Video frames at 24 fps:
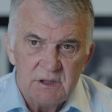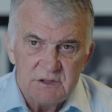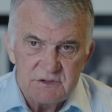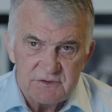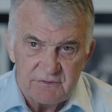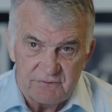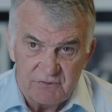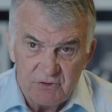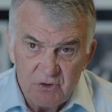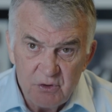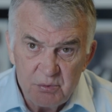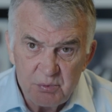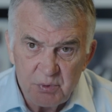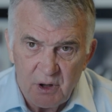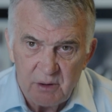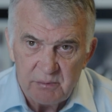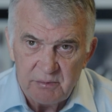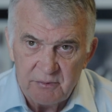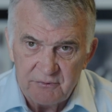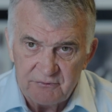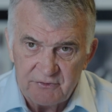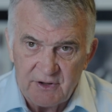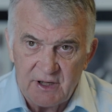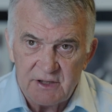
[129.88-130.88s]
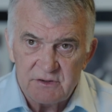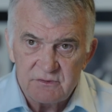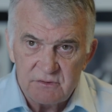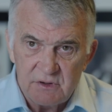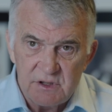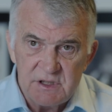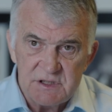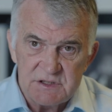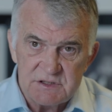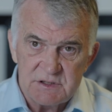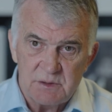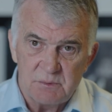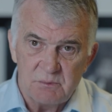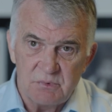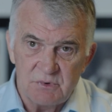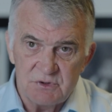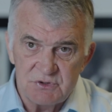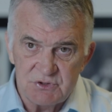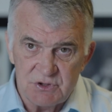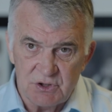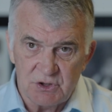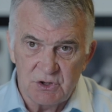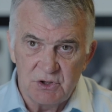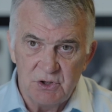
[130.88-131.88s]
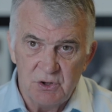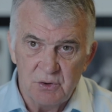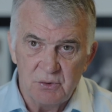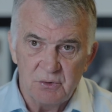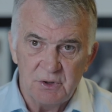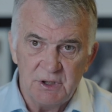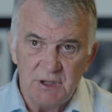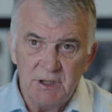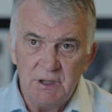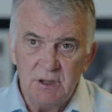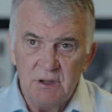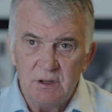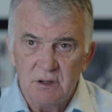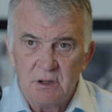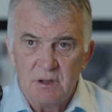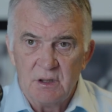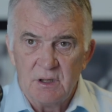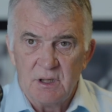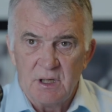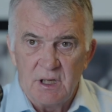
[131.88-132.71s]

It's a few problems actually, he said, security.